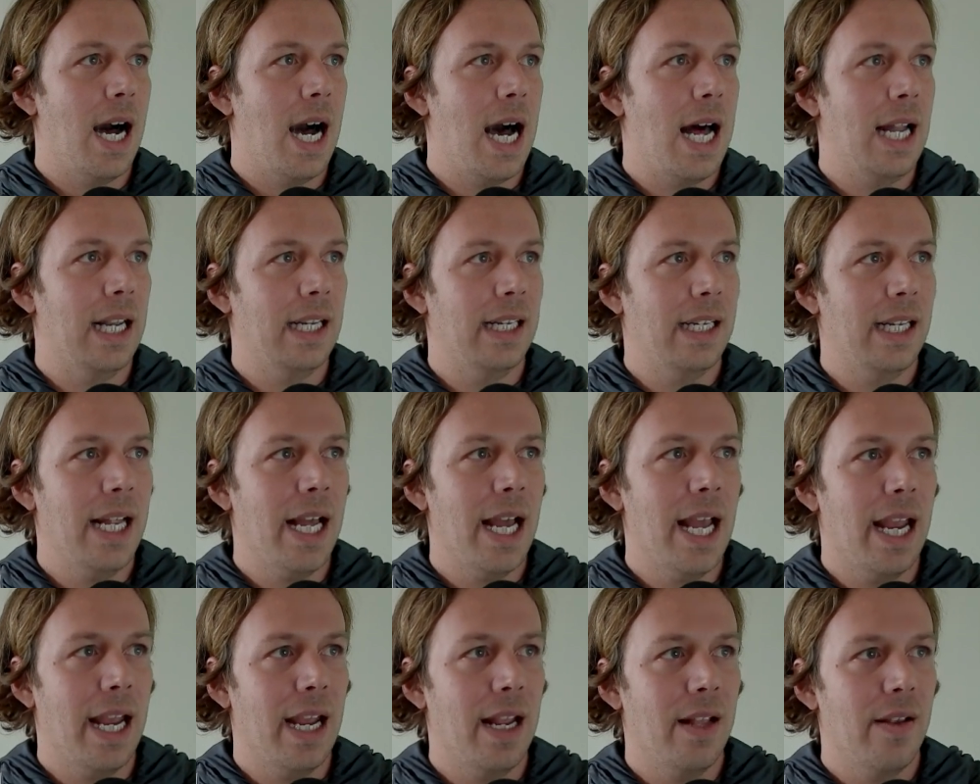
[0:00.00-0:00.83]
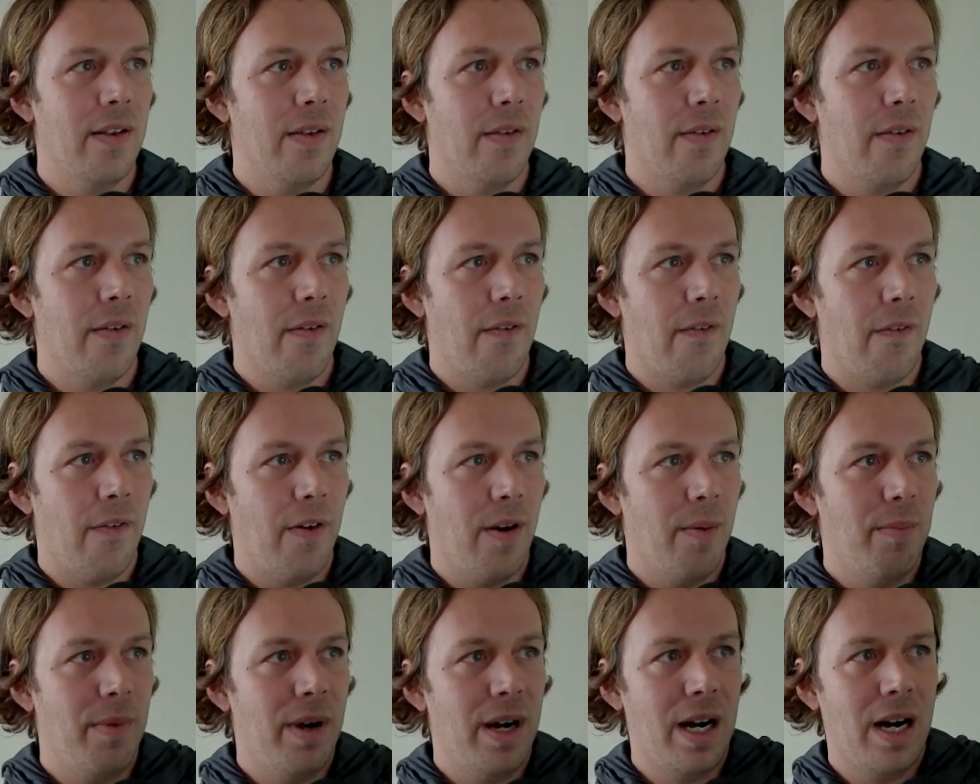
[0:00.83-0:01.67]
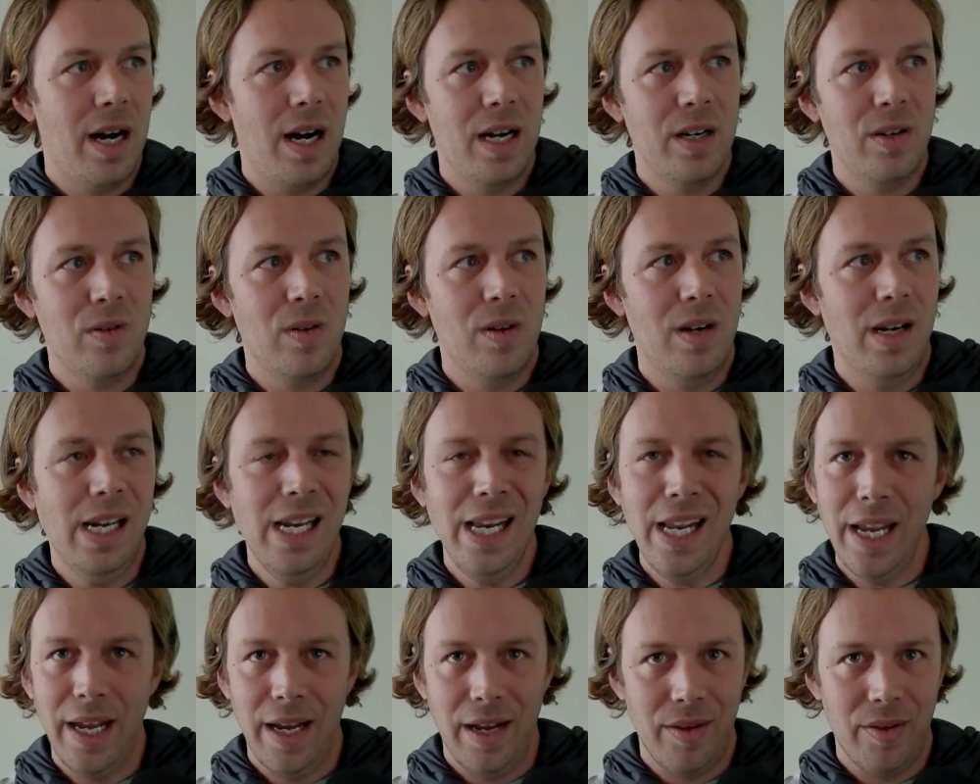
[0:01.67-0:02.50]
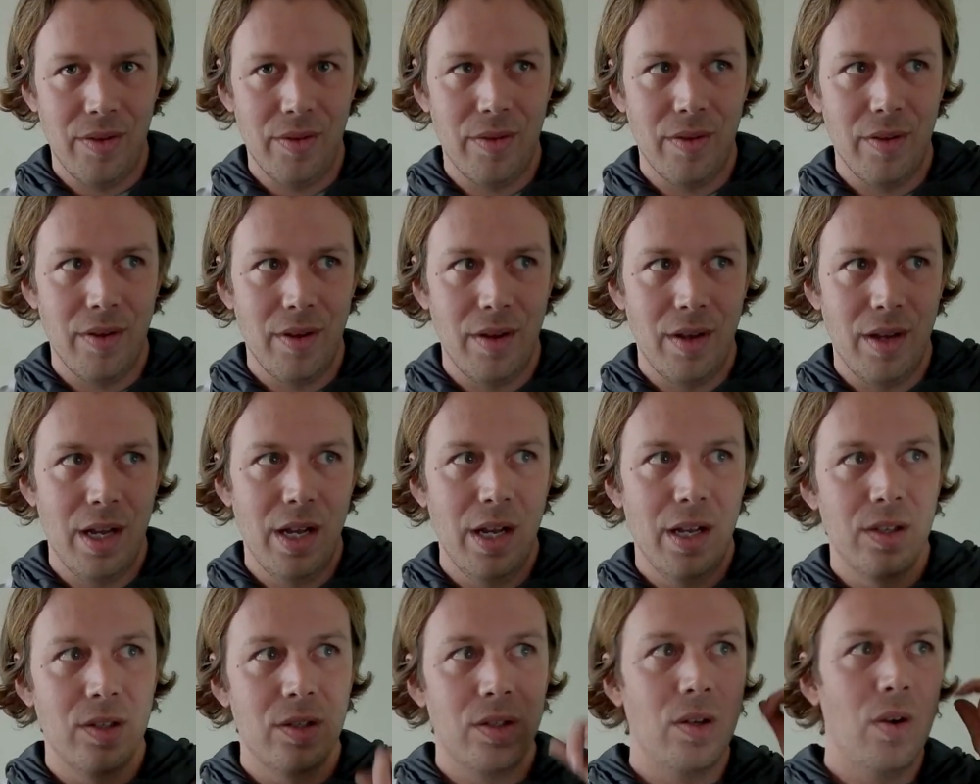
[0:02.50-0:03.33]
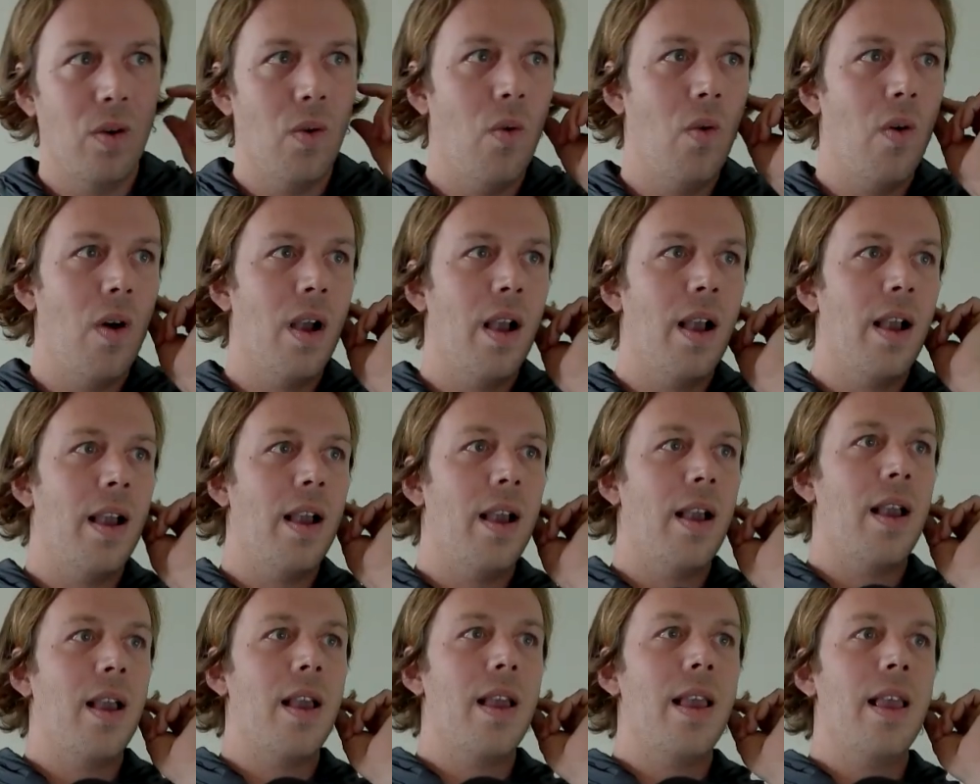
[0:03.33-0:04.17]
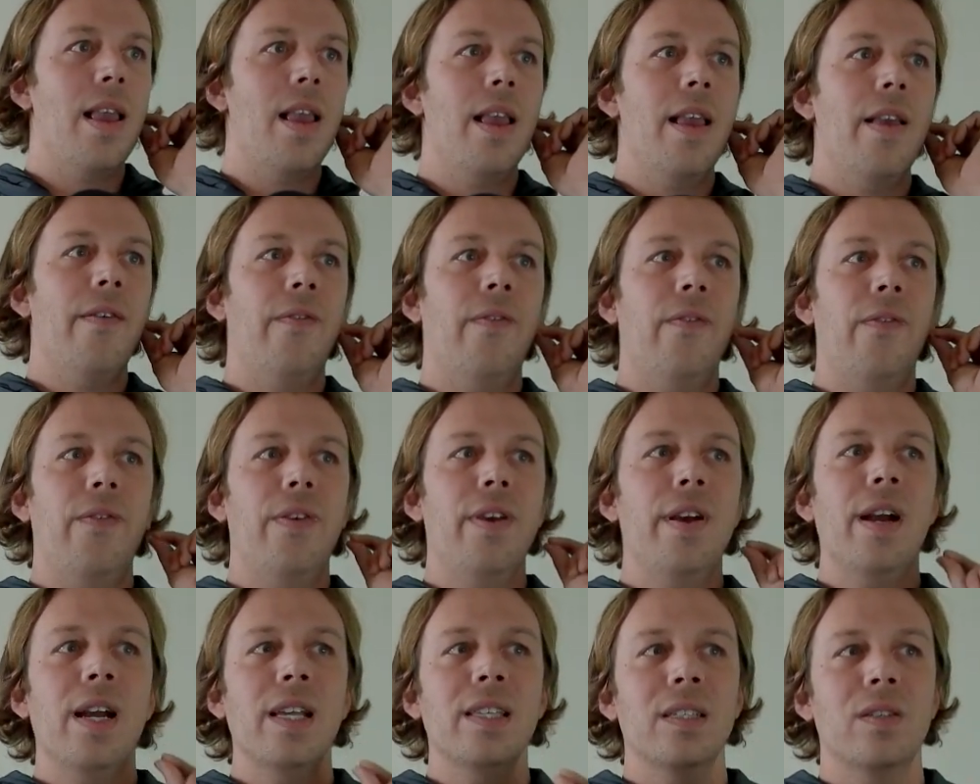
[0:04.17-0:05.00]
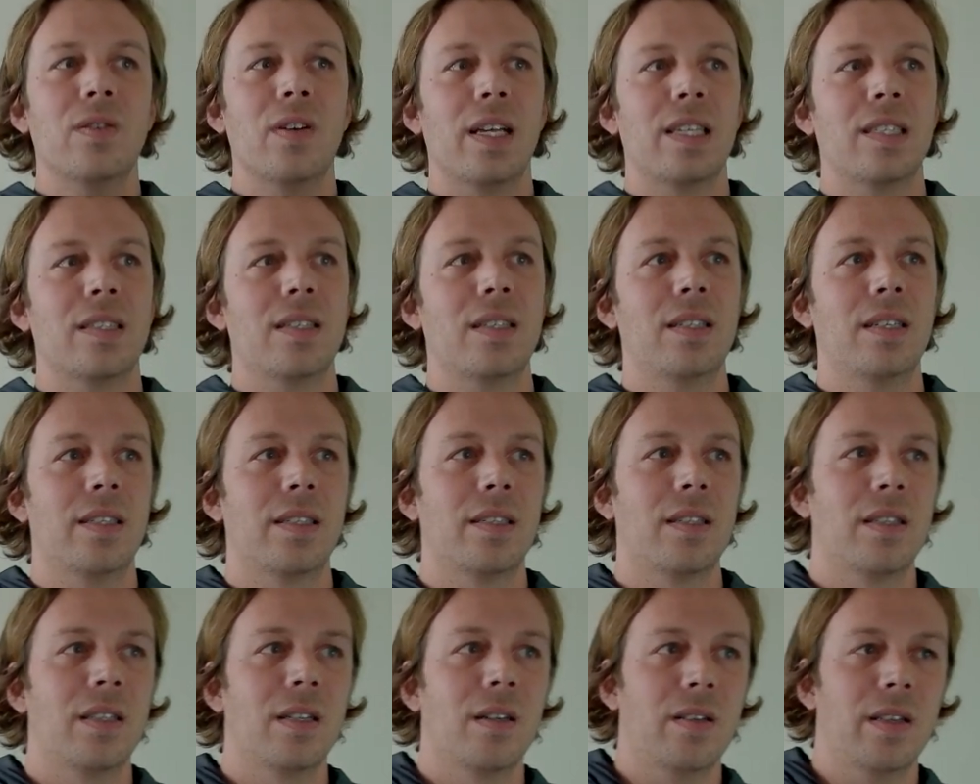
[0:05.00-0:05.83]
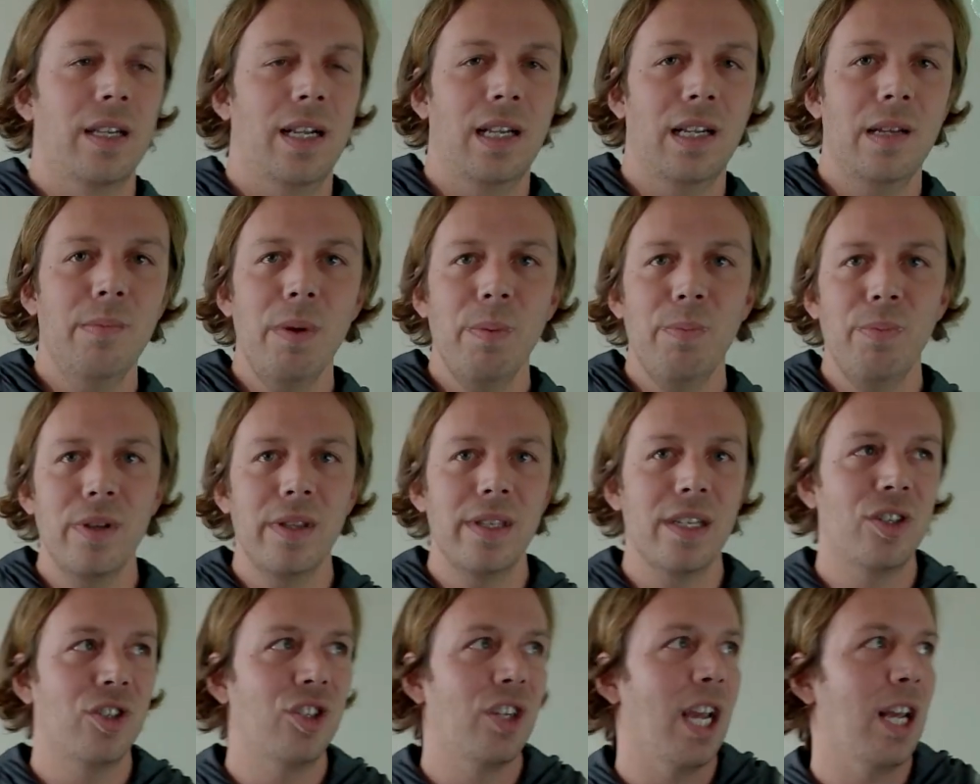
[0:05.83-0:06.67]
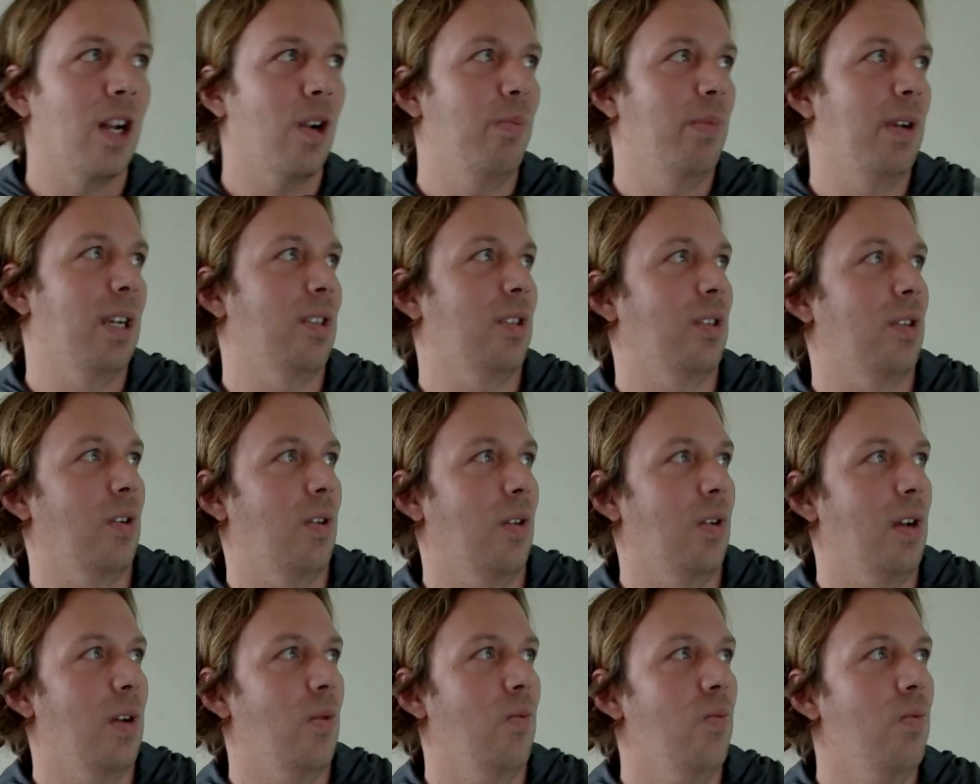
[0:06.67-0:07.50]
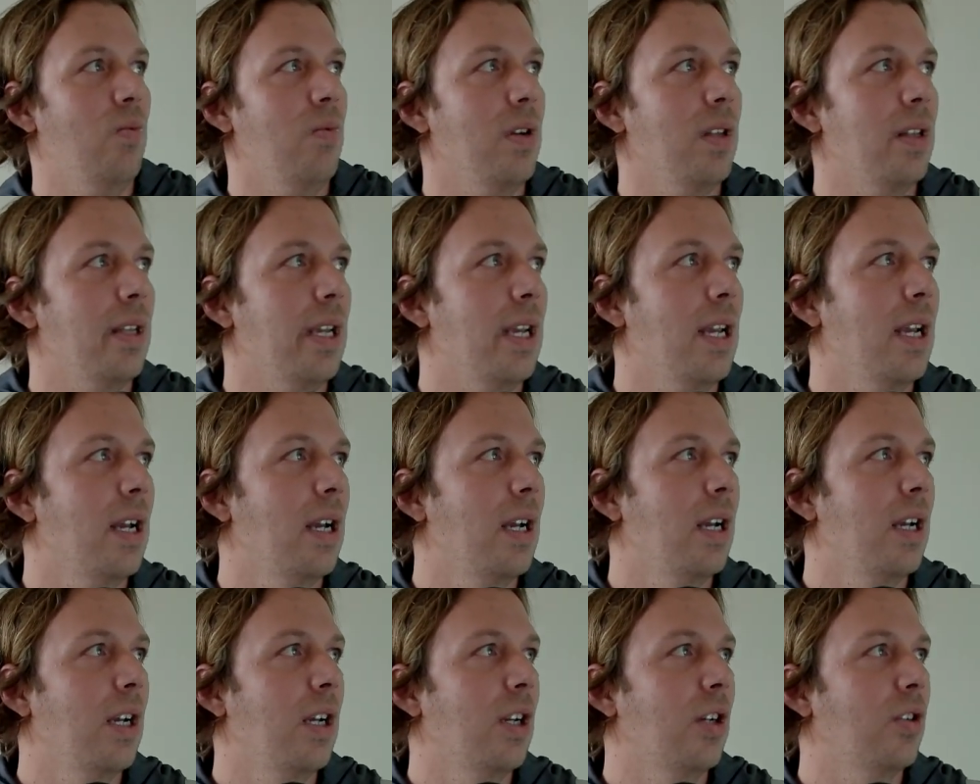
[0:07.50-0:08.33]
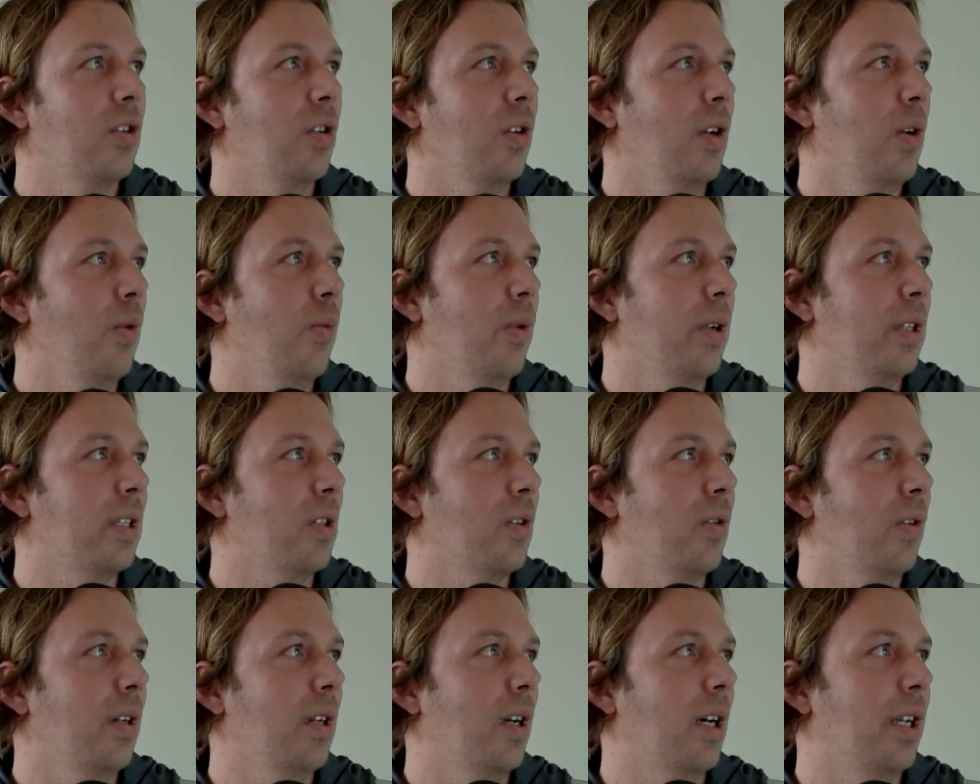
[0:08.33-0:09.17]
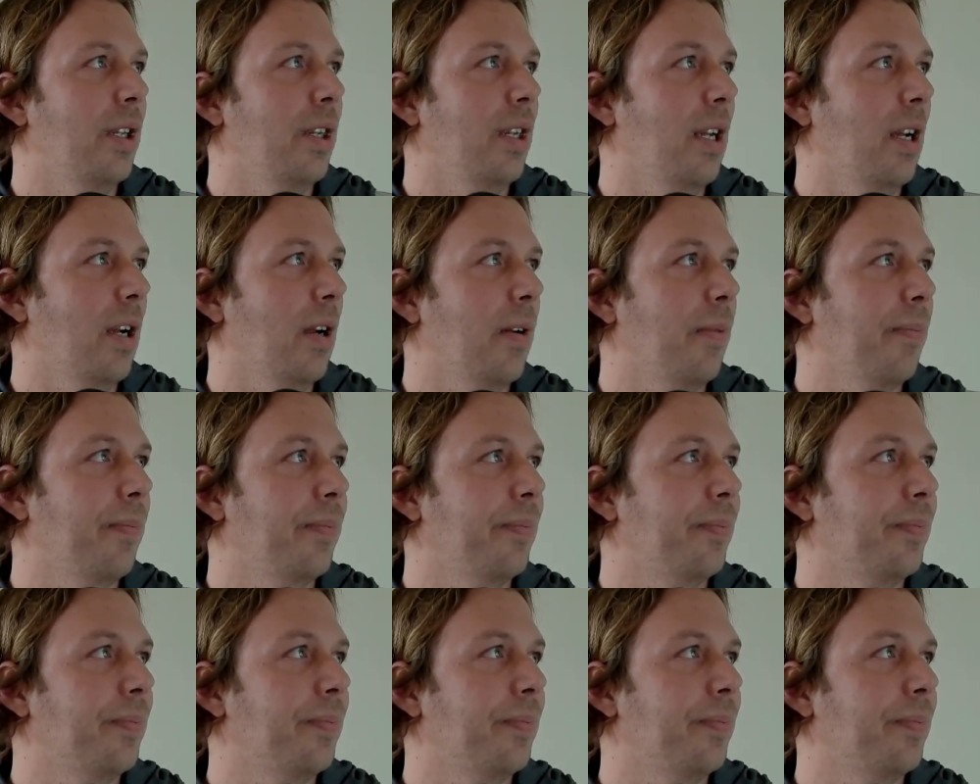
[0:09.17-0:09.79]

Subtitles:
a light from underneath. So if you guys are not seeing this clearly, let me put the channel mixer and really show you what's going on here.